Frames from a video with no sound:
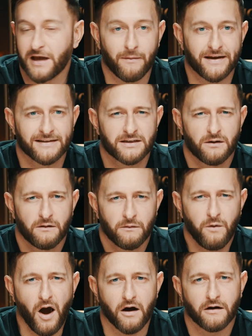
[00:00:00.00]
I went,
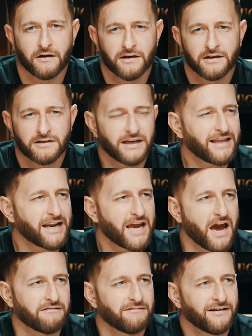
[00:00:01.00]
what? Say that
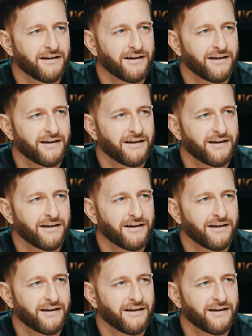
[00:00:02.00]
again.